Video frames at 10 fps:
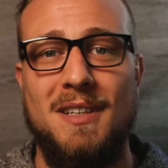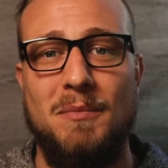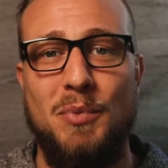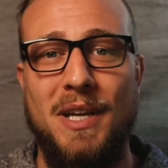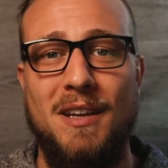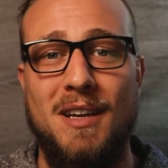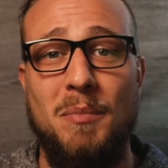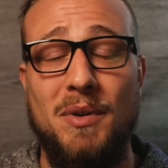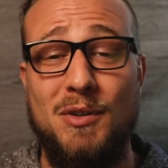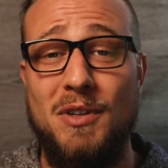bringing
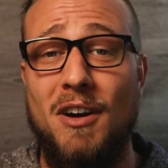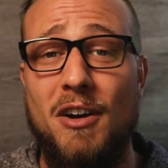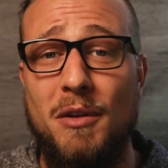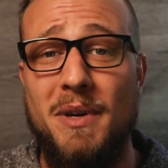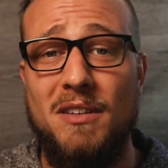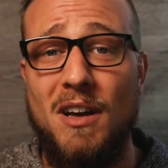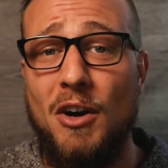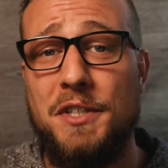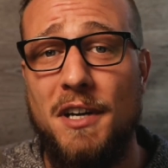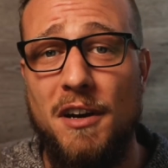up a good argument, a
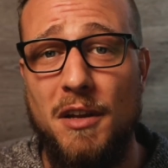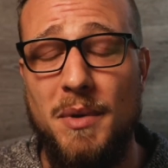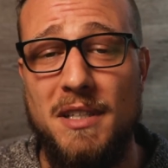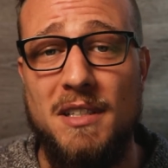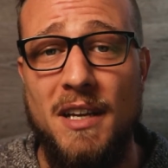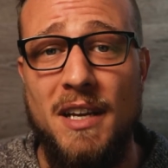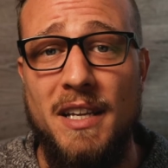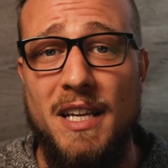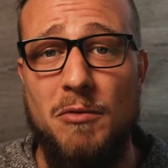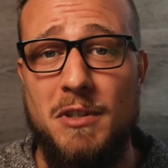counter argument,
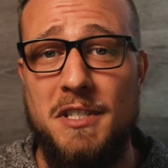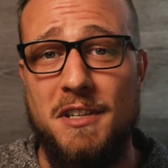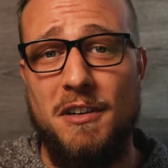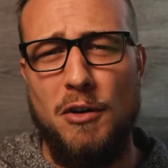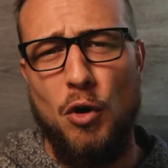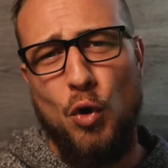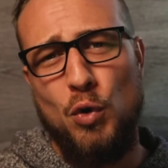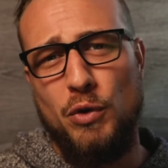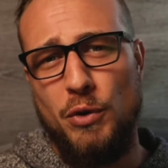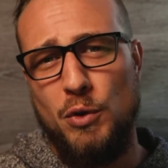they will start a
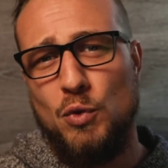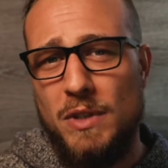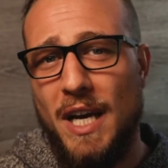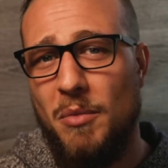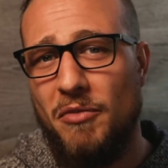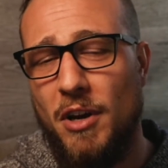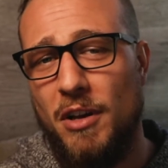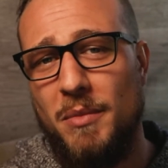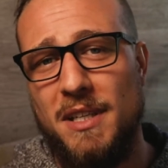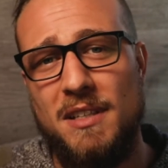whole new type of
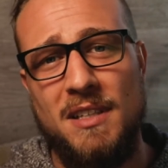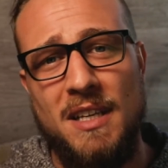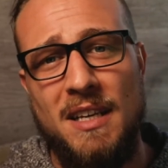argument,